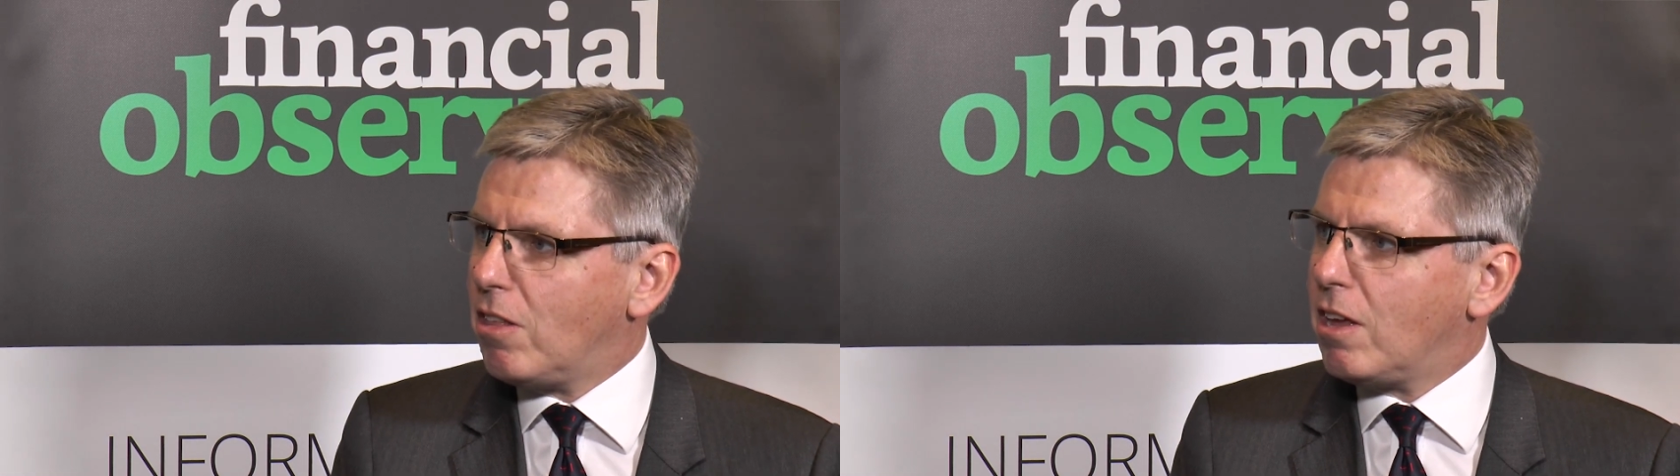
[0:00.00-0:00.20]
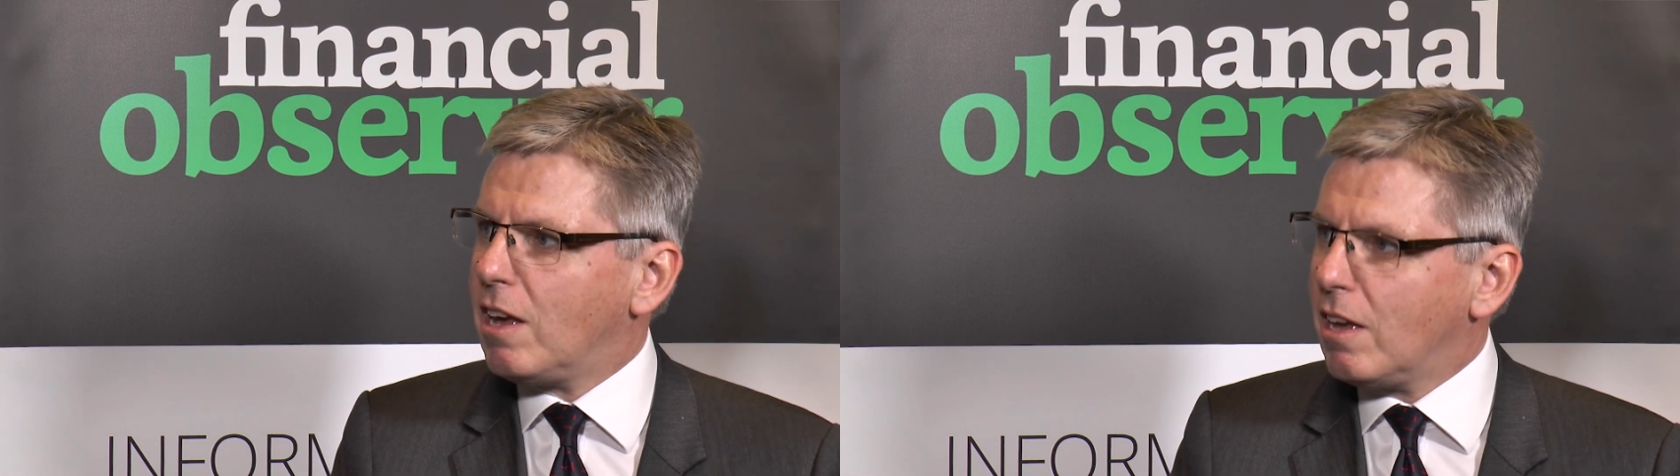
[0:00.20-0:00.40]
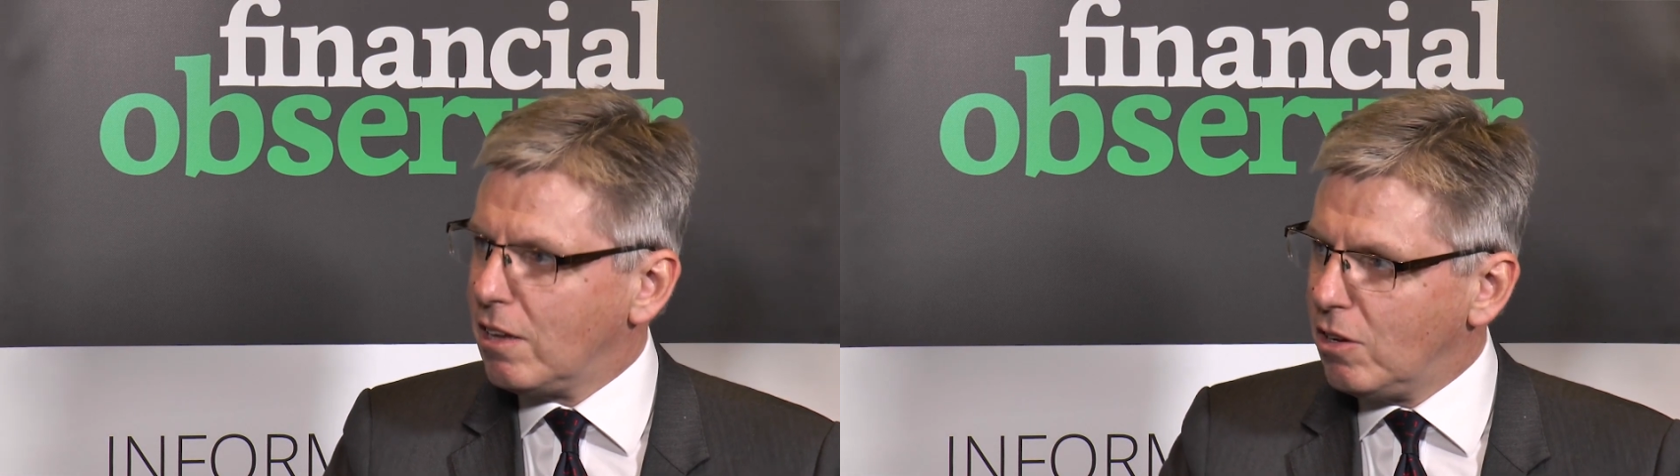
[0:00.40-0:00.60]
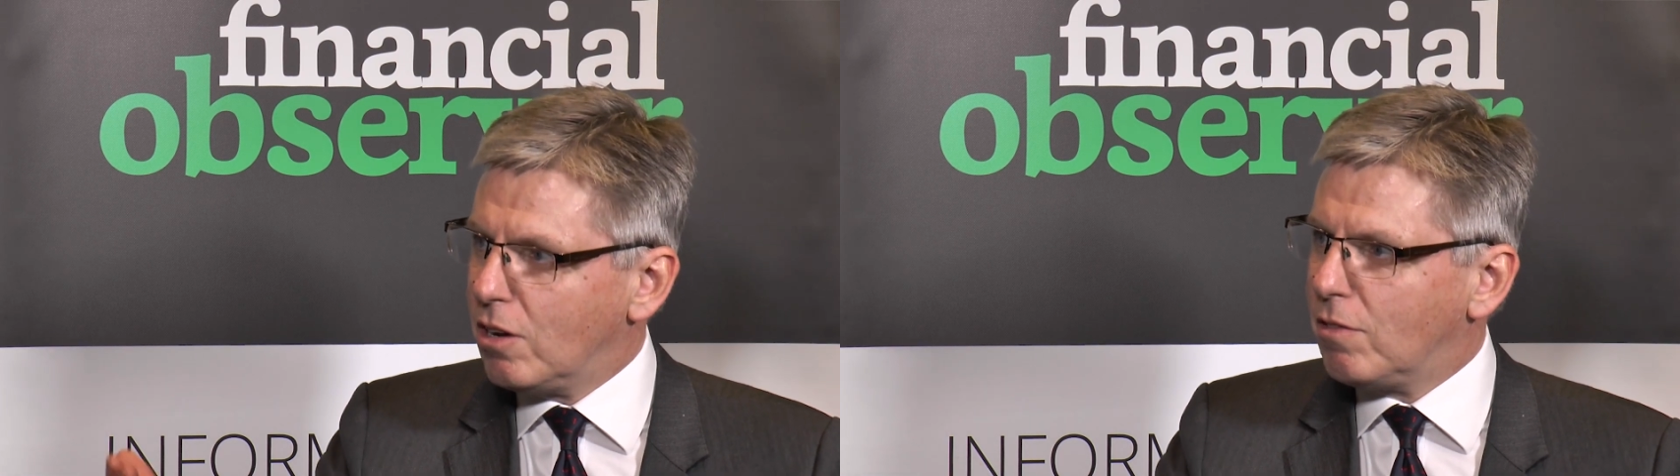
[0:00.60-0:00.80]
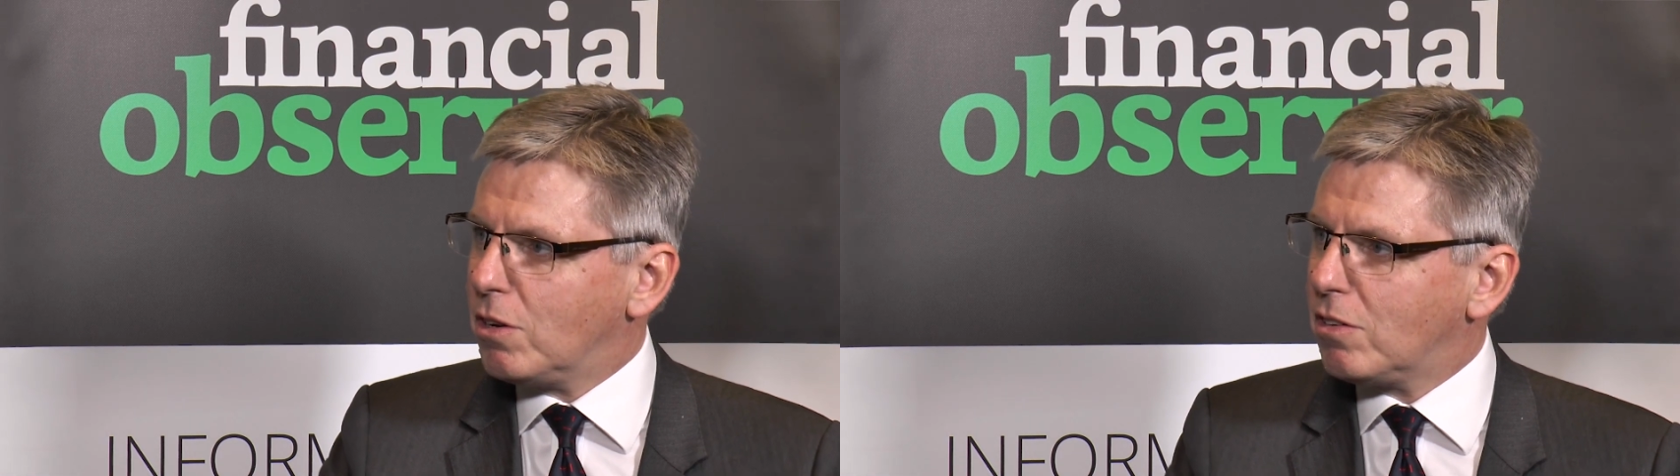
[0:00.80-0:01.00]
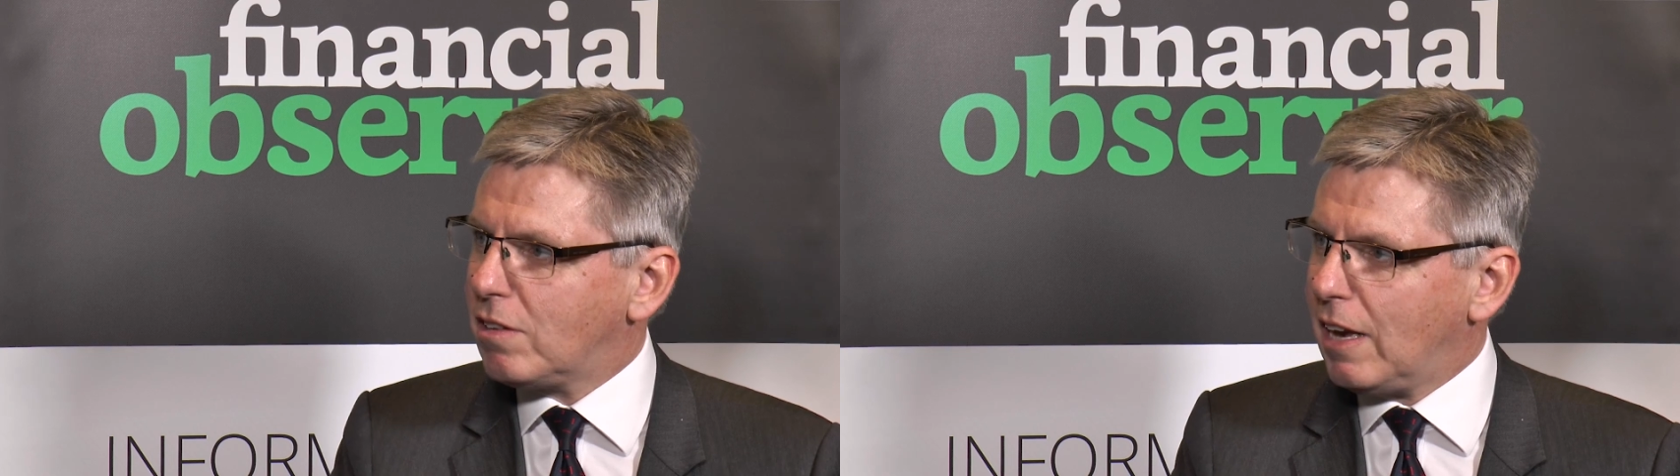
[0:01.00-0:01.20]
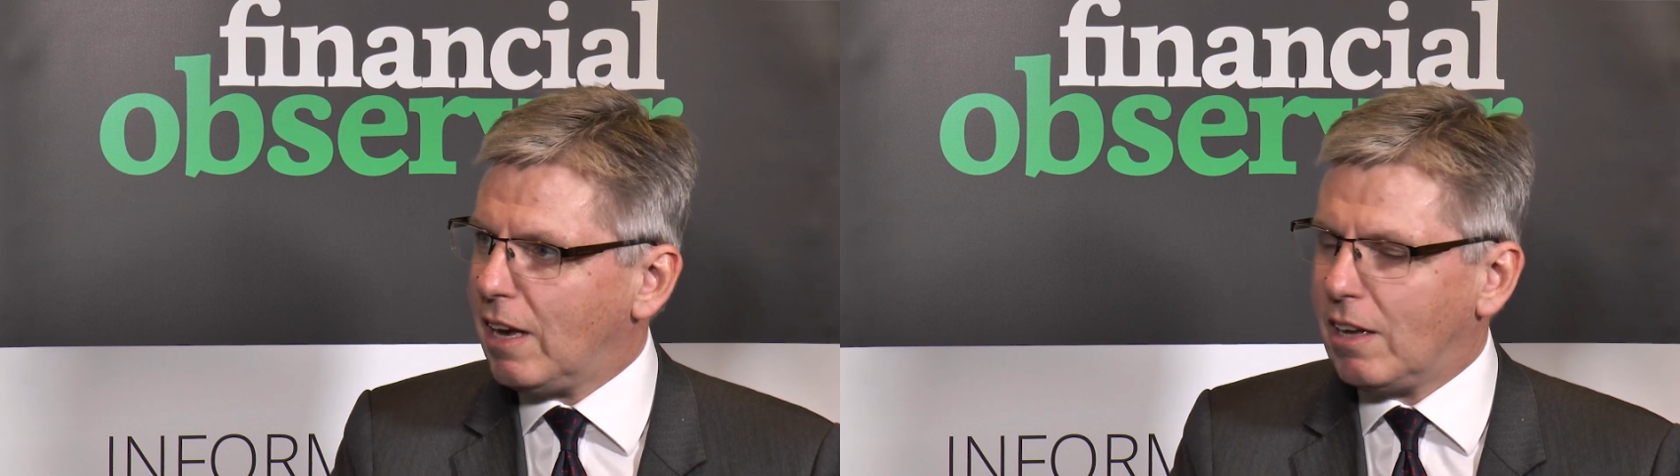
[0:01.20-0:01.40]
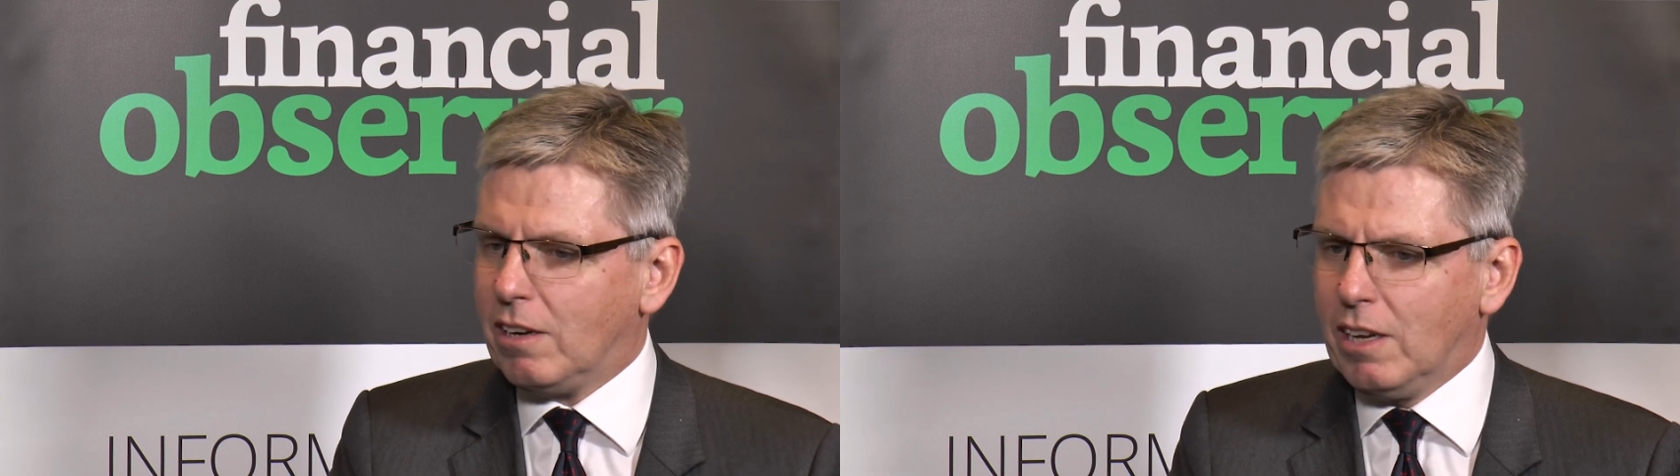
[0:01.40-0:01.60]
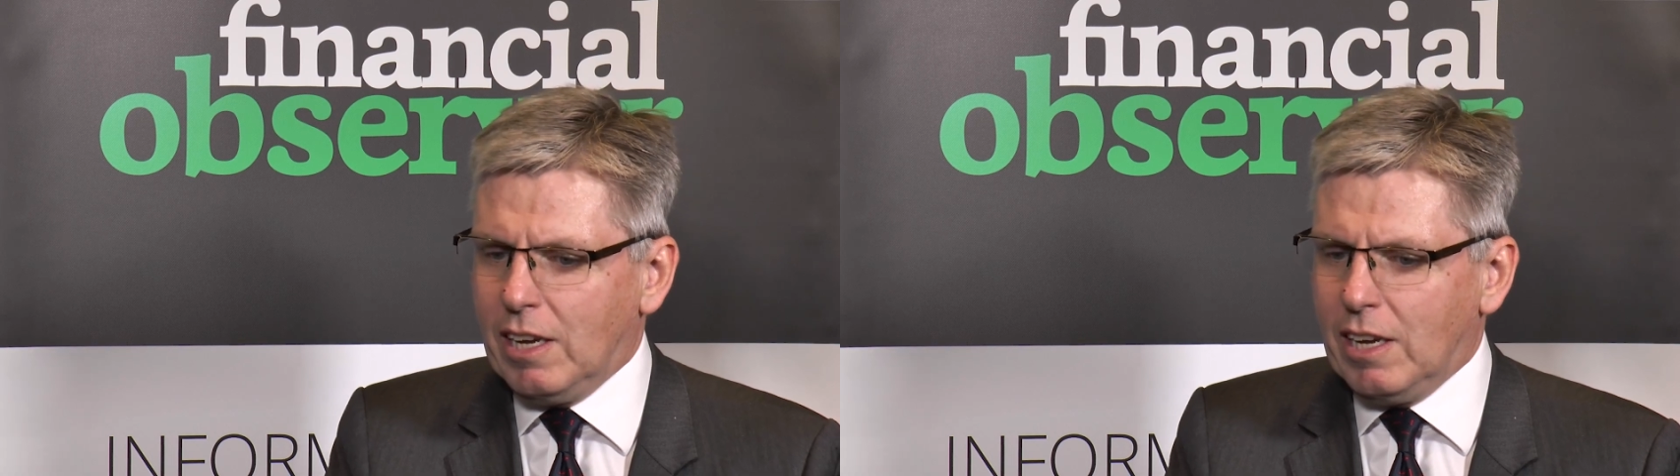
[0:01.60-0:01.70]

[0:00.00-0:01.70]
the universe down.